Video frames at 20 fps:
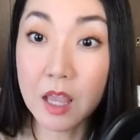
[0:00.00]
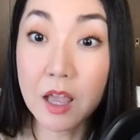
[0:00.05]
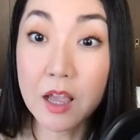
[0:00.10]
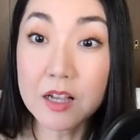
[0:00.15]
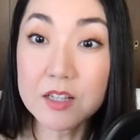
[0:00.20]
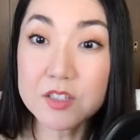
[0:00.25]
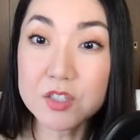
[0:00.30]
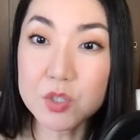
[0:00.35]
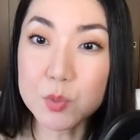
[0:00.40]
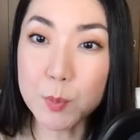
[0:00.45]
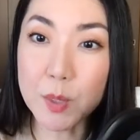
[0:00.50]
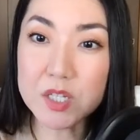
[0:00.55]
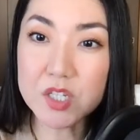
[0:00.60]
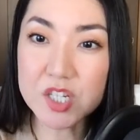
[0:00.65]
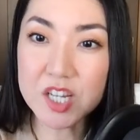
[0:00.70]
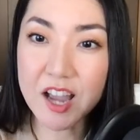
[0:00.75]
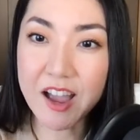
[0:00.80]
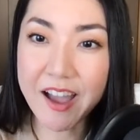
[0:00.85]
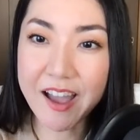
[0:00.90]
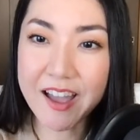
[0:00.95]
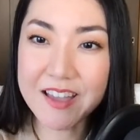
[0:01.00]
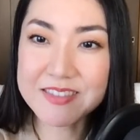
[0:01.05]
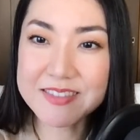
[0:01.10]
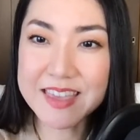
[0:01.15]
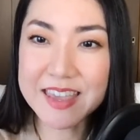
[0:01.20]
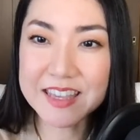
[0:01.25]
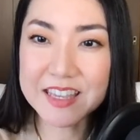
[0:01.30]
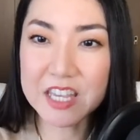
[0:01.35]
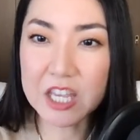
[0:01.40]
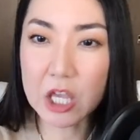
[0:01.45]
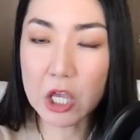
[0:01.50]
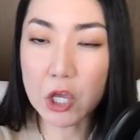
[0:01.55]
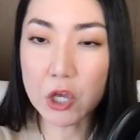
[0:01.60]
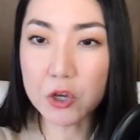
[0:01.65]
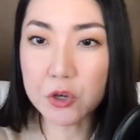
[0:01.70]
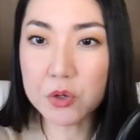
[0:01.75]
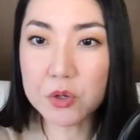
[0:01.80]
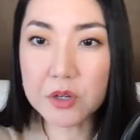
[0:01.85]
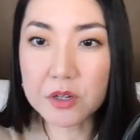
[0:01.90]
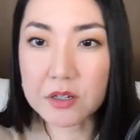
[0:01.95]
Super chat. Thank
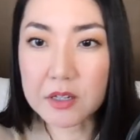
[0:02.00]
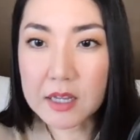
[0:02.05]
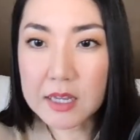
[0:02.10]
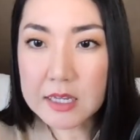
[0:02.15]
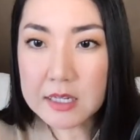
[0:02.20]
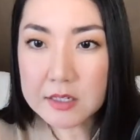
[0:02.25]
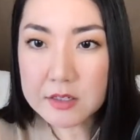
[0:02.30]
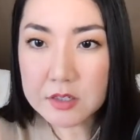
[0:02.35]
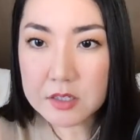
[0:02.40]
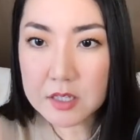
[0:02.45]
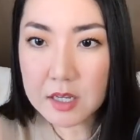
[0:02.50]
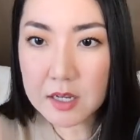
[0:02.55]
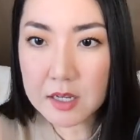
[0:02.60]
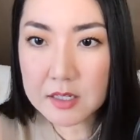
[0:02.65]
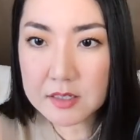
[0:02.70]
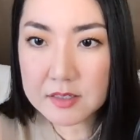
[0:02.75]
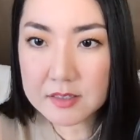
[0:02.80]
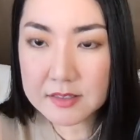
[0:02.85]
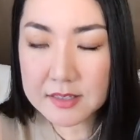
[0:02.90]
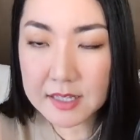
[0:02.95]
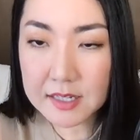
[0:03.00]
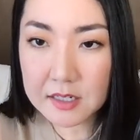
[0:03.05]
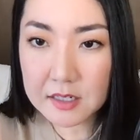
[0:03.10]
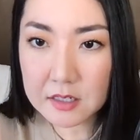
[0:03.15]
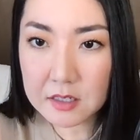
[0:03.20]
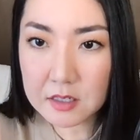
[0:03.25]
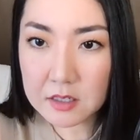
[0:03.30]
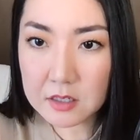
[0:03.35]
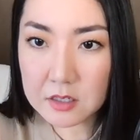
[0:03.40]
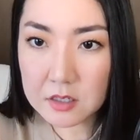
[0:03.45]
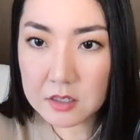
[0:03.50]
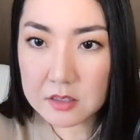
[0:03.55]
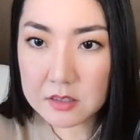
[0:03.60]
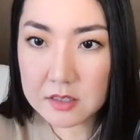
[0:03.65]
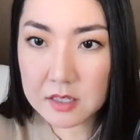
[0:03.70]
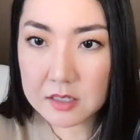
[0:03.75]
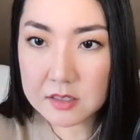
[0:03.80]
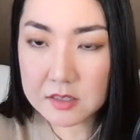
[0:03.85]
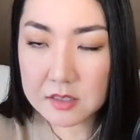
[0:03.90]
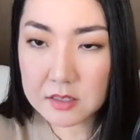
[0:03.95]
you. Does
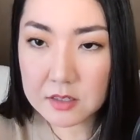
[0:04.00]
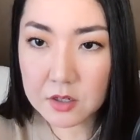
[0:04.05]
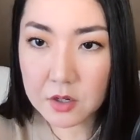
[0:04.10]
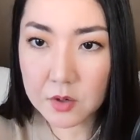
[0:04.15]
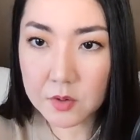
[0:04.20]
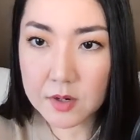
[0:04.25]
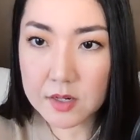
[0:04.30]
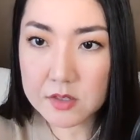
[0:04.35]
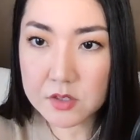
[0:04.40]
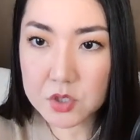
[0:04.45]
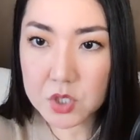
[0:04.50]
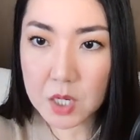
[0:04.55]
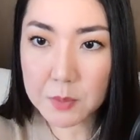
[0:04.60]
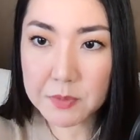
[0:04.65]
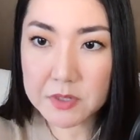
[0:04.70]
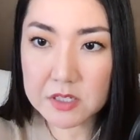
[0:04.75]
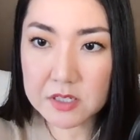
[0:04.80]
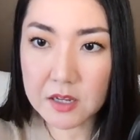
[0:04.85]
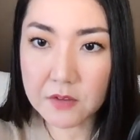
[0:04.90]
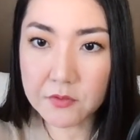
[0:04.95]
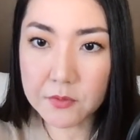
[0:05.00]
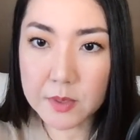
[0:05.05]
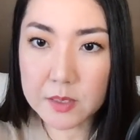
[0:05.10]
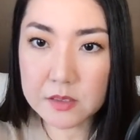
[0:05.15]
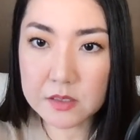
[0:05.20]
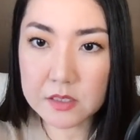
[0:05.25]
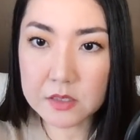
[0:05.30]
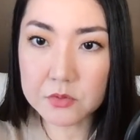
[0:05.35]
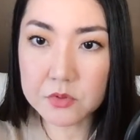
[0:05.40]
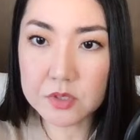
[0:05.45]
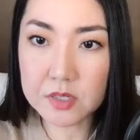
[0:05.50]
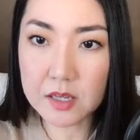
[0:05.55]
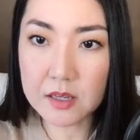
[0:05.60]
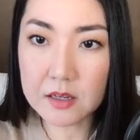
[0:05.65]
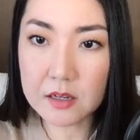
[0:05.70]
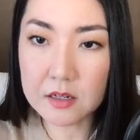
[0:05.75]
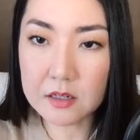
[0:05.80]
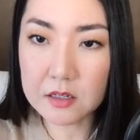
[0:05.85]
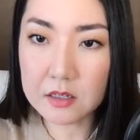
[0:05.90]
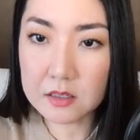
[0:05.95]
the current Japanese government still
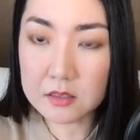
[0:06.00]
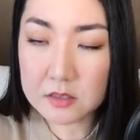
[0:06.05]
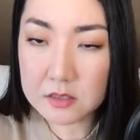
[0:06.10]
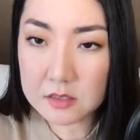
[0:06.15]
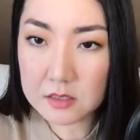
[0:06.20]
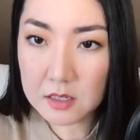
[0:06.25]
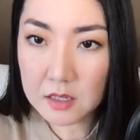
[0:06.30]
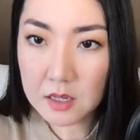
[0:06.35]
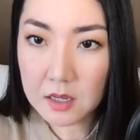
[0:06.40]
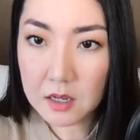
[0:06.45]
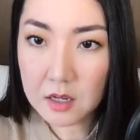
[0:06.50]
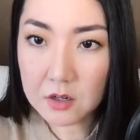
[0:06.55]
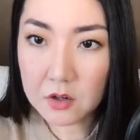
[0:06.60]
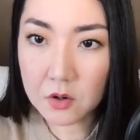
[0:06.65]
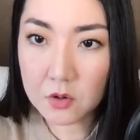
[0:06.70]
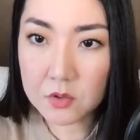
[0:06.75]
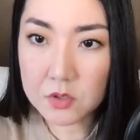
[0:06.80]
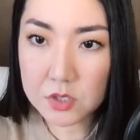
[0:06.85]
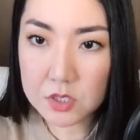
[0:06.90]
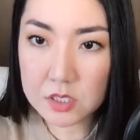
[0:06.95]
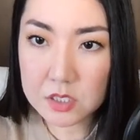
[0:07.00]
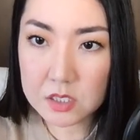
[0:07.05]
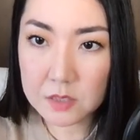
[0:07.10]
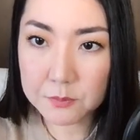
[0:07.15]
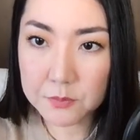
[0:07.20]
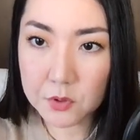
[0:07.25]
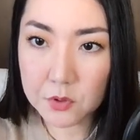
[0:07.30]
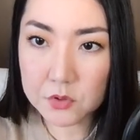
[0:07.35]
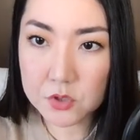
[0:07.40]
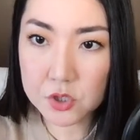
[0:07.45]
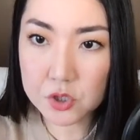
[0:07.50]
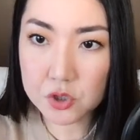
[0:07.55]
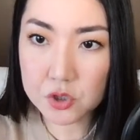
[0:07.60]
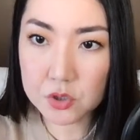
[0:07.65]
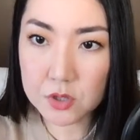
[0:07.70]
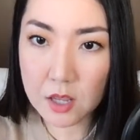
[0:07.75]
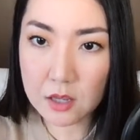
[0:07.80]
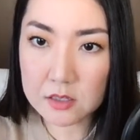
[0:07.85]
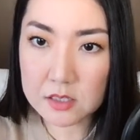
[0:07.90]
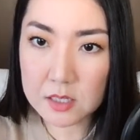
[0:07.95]
take a cautious approach to
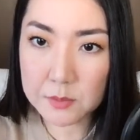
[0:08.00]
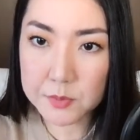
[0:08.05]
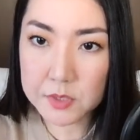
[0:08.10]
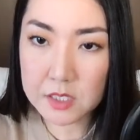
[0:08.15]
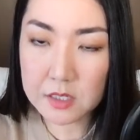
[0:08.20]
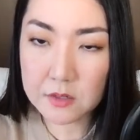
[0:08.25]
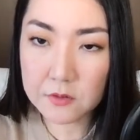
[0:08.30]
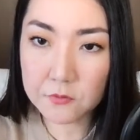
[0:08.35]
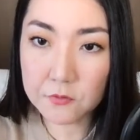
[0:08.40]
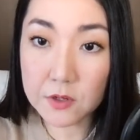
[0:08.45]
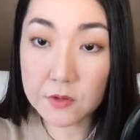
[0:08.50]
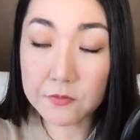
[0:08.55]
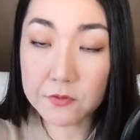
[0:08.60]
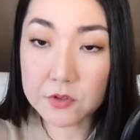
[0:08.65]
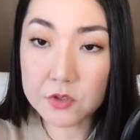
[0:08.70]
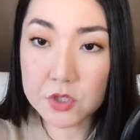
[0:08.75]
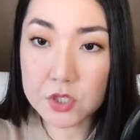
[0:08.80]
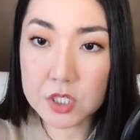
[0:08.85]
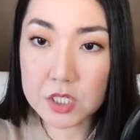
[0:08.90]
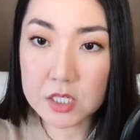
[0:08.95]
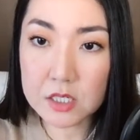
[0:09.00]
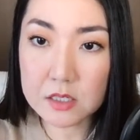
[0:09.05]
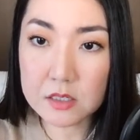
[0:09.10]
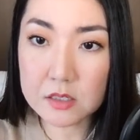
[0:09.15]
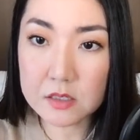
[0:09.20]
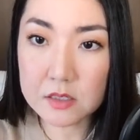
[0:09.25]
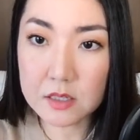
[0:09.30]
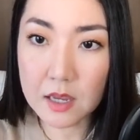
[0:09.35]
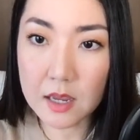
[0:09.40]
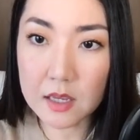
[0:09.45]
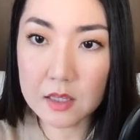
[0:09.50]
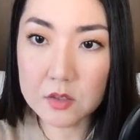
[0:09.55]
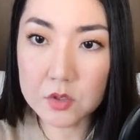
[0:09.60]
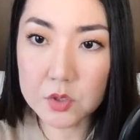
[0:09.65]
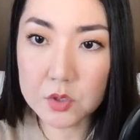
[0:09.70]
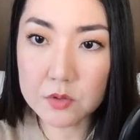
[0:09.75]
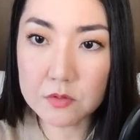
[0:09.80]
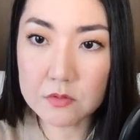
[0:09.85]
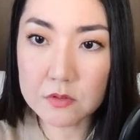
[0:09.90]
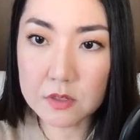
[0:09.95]
accepting refugees? And
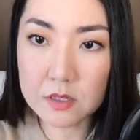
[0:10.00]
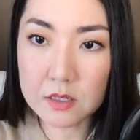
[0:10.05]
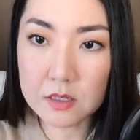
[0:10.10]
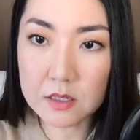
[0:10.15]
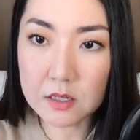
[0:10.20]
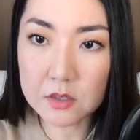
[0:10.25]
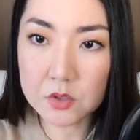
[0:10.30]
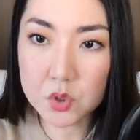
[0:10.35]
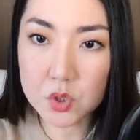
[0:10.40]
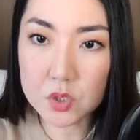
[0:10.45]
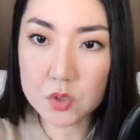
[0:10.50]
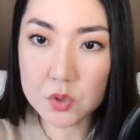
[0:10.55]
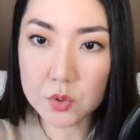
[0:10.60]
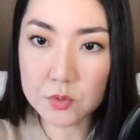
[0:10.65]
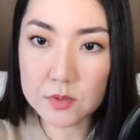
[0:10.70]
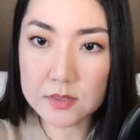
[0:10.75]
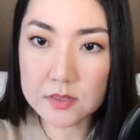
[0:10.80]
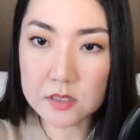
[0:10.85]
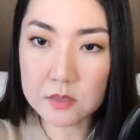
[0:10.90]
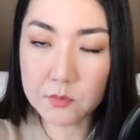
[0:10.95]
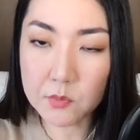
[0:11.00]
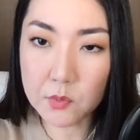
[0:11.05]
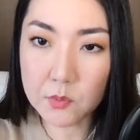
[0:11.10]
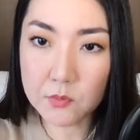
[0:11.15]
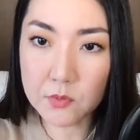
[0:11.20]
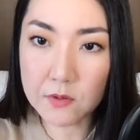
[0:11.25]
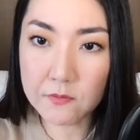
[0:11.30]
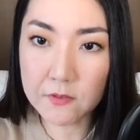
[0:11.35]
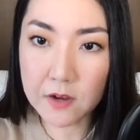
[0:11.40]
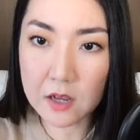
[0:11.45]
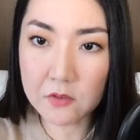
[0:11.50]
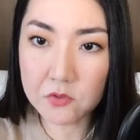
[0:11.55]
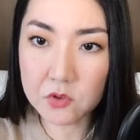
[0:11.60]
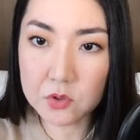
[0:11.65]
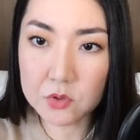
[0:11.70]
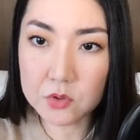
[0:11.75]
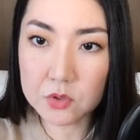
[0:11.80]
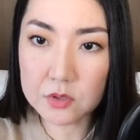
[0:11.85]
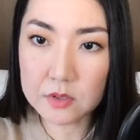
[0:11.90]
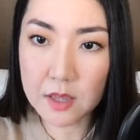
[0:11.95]
do you think a Shintoism revival
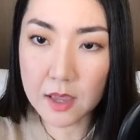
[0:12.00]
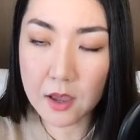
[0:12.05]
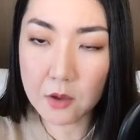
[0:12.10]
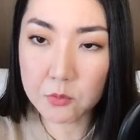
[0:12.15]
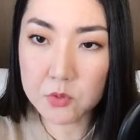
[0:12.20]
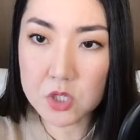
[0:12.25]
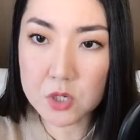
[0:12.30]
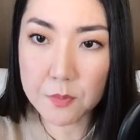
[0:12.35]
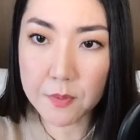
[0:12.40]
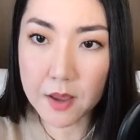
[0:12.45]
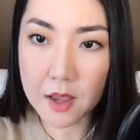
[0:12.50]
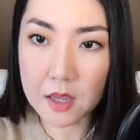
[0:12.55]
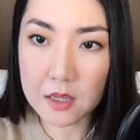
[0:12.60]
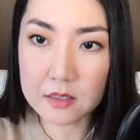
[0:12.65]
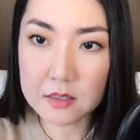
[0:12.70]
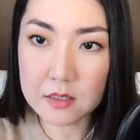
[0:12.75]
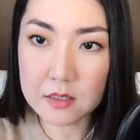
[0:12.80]
could help Japan?